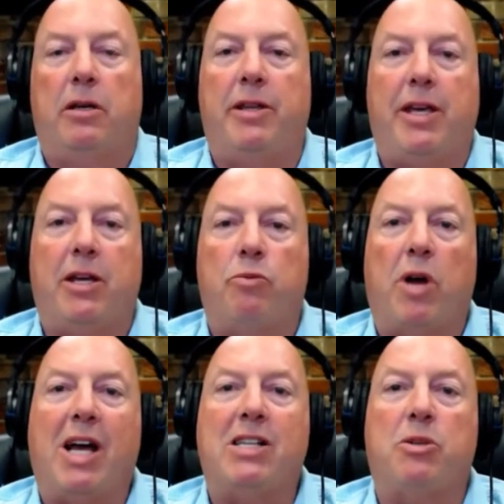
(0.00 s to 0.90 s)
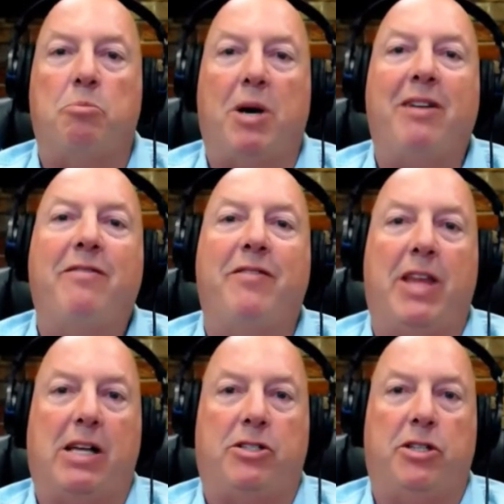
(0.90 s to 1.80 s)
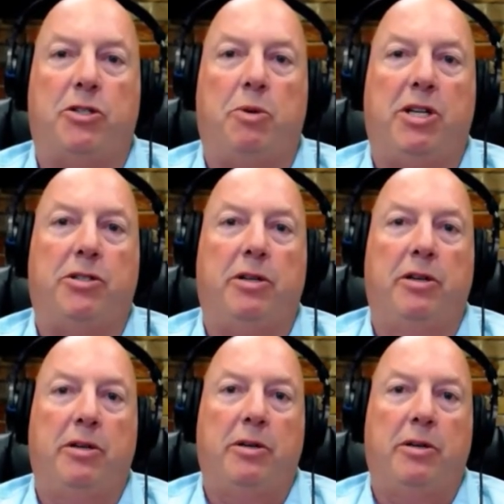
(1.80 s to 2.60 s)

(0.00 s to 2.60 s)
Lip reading: And they can rise above that situation.